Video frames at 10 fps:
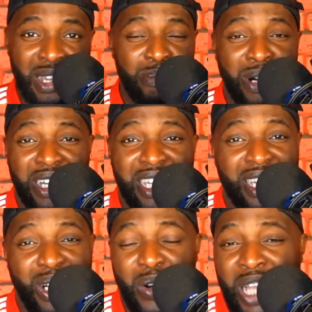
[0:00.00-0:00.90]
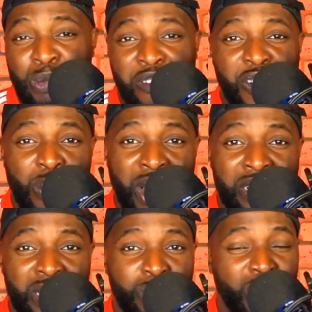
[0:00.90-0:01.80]
But yeah, all right
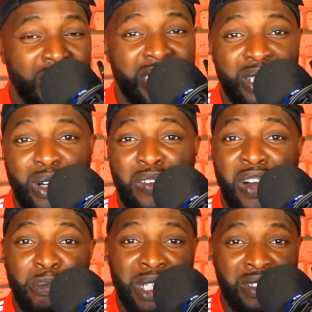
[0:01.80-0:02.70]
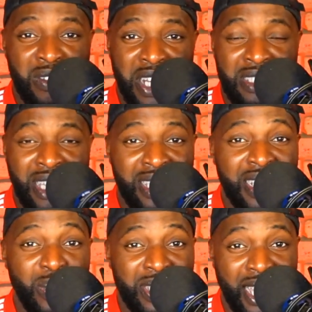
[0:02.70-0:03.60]
performance. Bolton did not offer much threat. I think
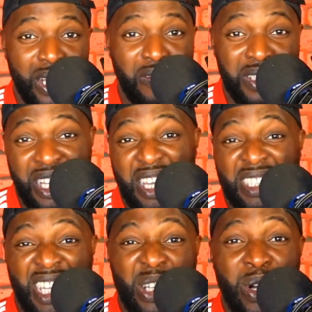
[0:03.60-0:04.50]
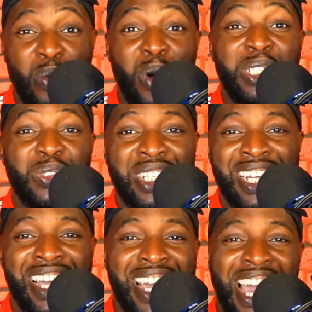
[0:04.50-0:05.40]
they were scared of us. Like I said, they were wandering
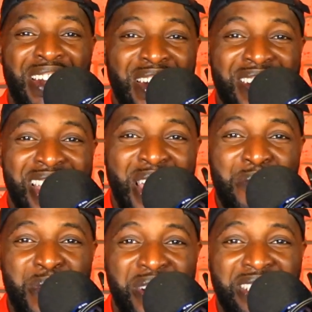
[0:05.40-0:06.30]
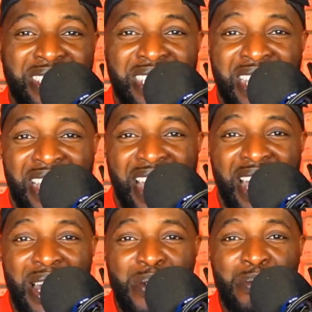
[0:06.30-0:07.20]
around the Emirates.
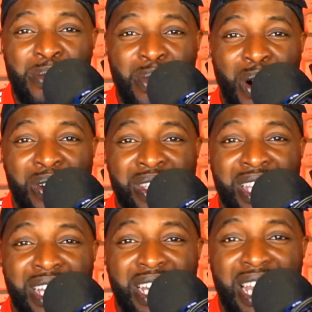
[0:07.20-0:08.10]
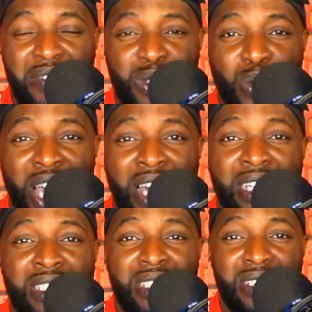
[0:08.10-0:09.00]
On the left, we
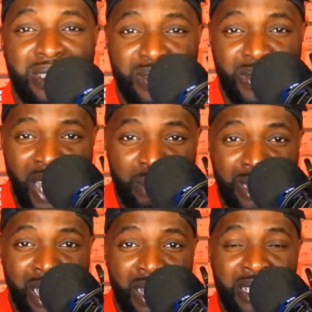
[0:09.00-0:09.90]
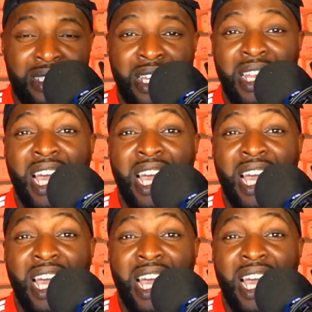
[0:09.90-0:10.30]
had Raheem Sterling. Sterling